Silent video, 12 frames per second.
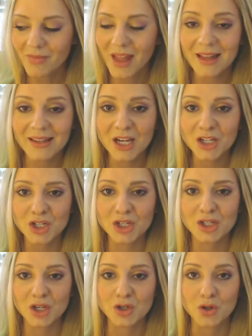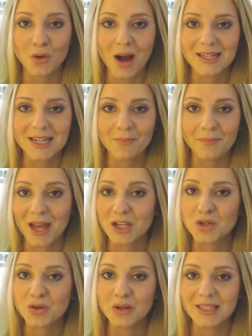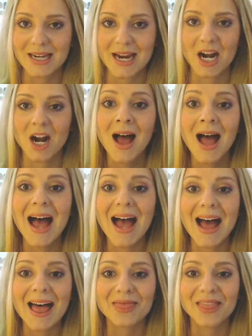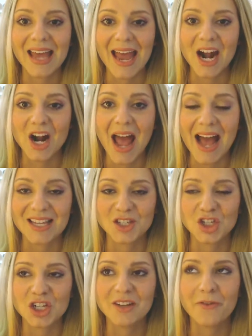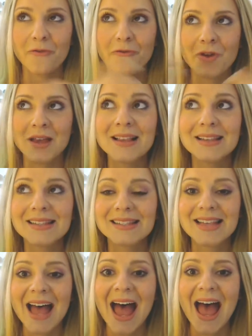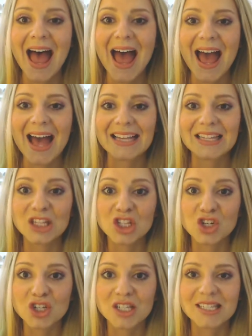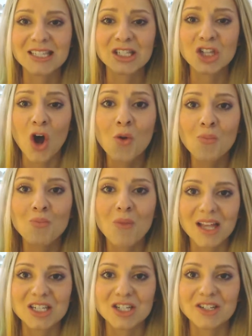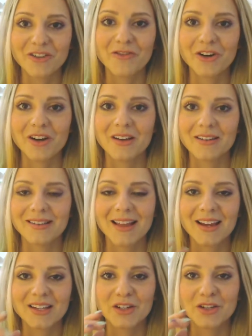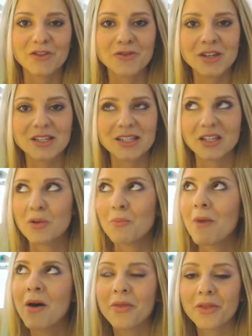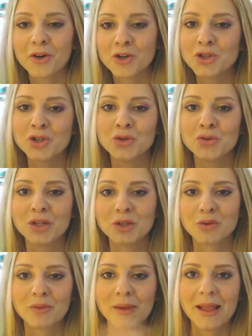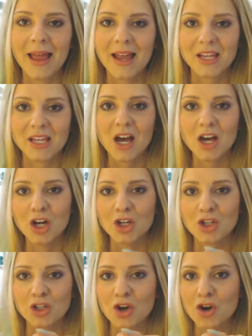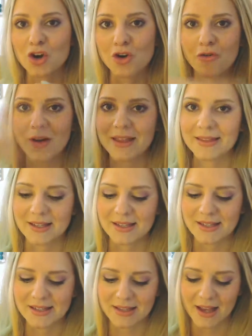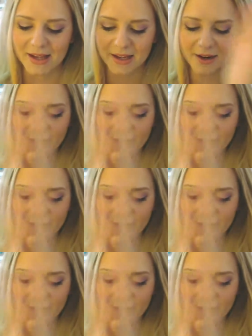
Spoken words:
And yeah, just dry them naturally there, and hair actually feels and looks so much different. Like the difference in a month or two, it will be like horrendous, like